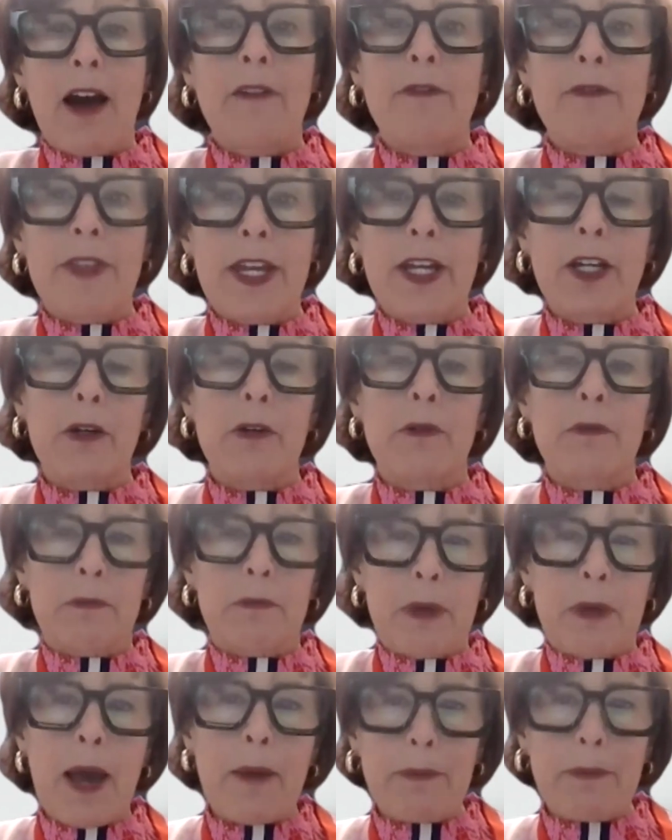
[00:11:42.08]
of their
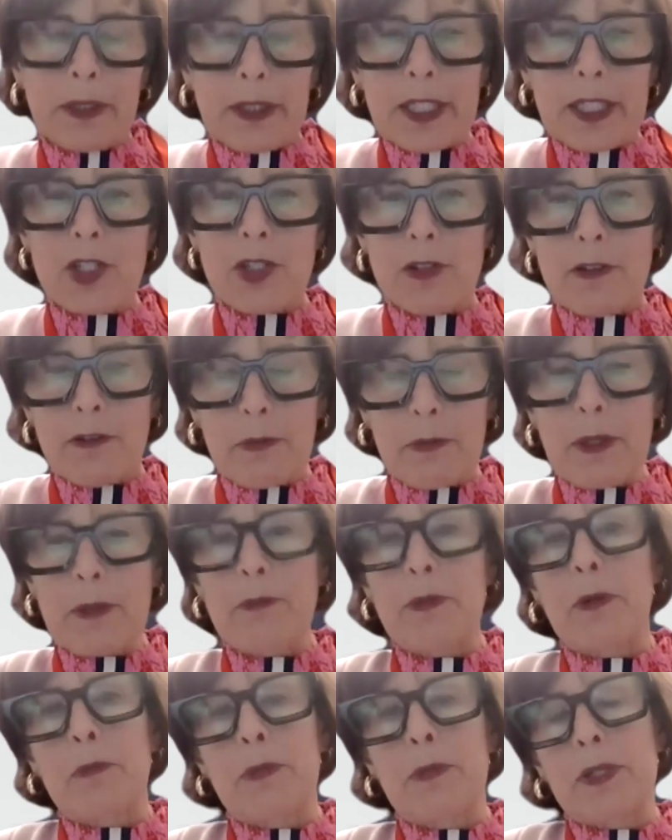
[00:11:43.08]
population of
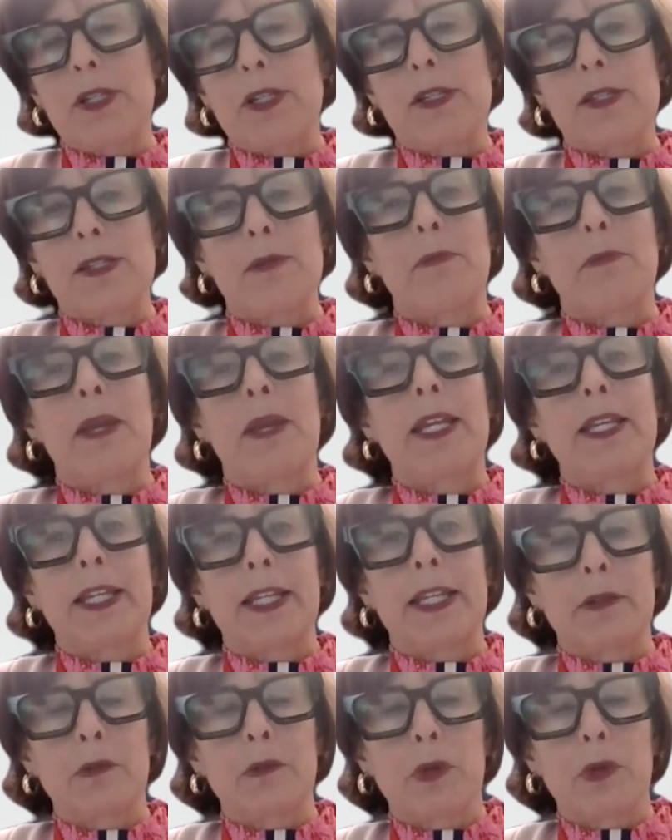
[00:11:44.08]
people
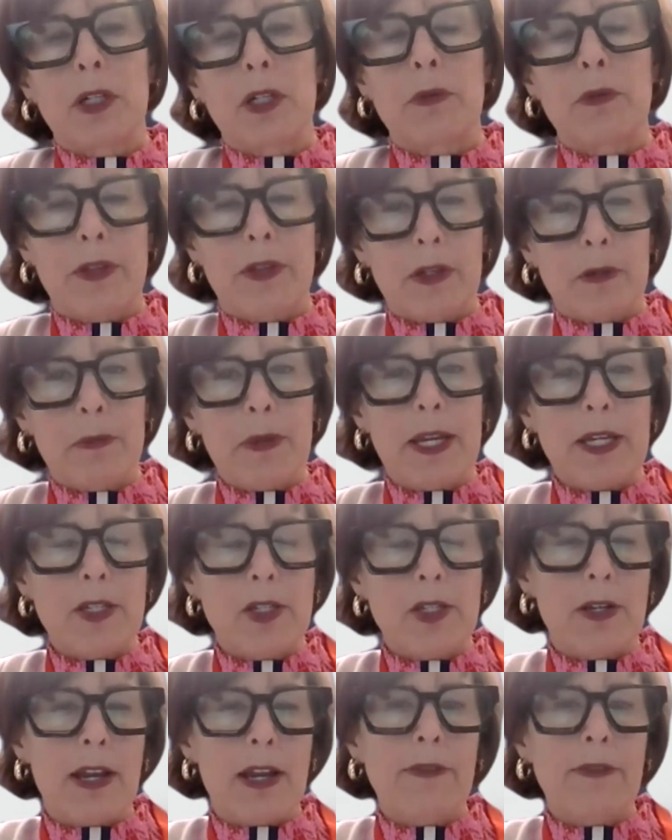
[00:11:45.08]
participating in work with their
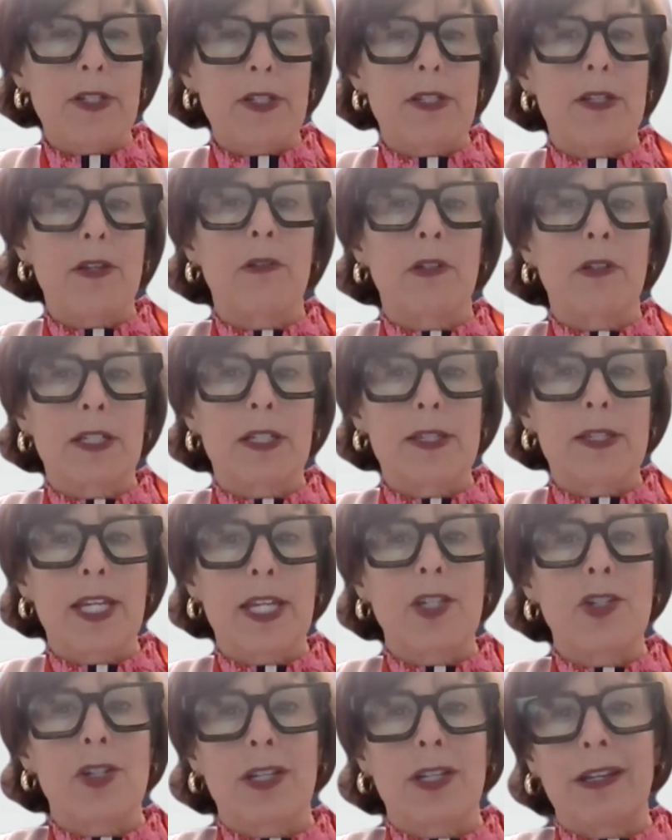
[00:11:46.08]
patient advocacy
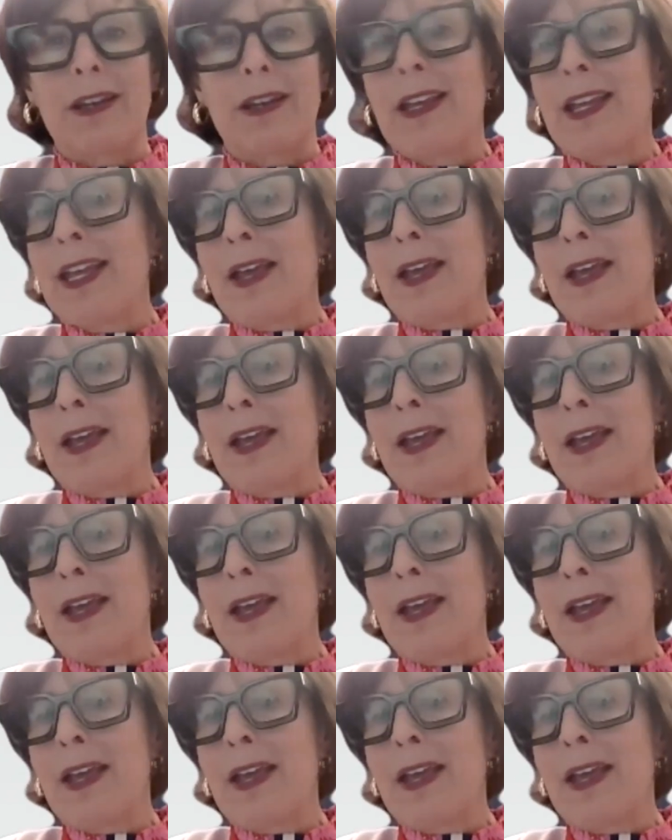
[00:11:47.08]
organization,